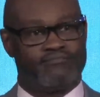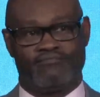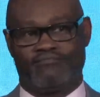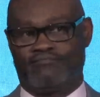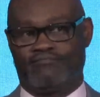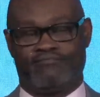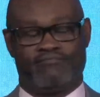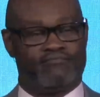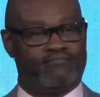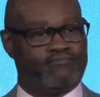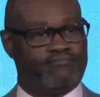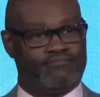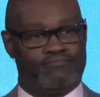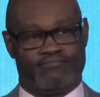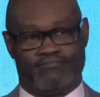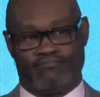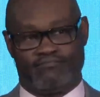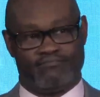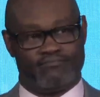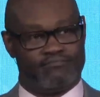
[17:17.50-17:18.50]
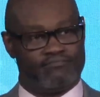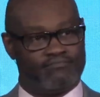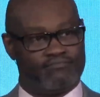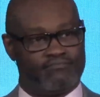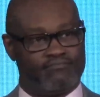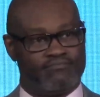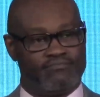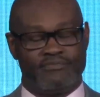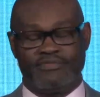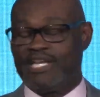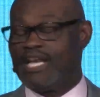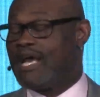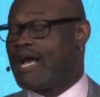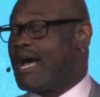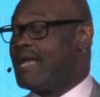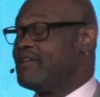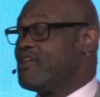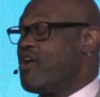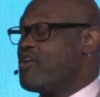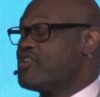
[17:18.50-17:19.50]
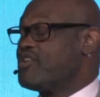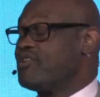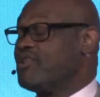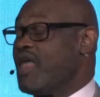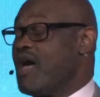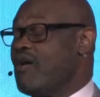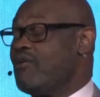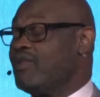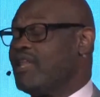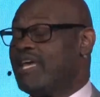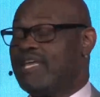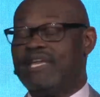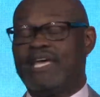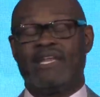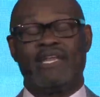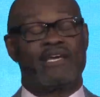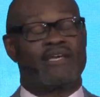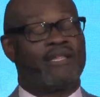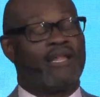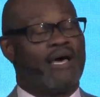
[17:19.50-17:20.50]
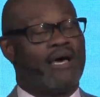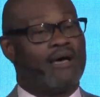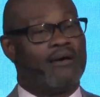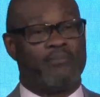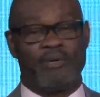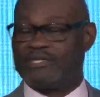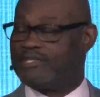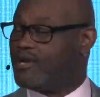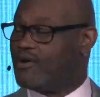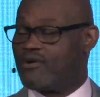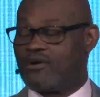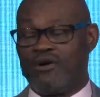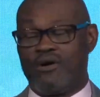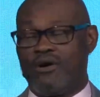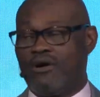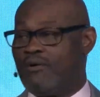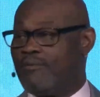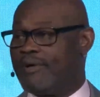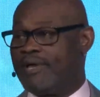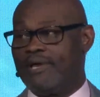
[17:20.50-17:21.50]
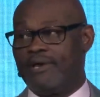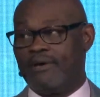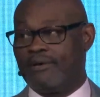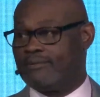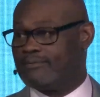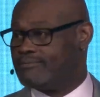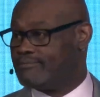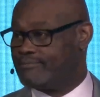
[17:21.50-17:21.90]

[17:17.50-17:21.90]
I know you're lonely and in the club, but don't go home with him.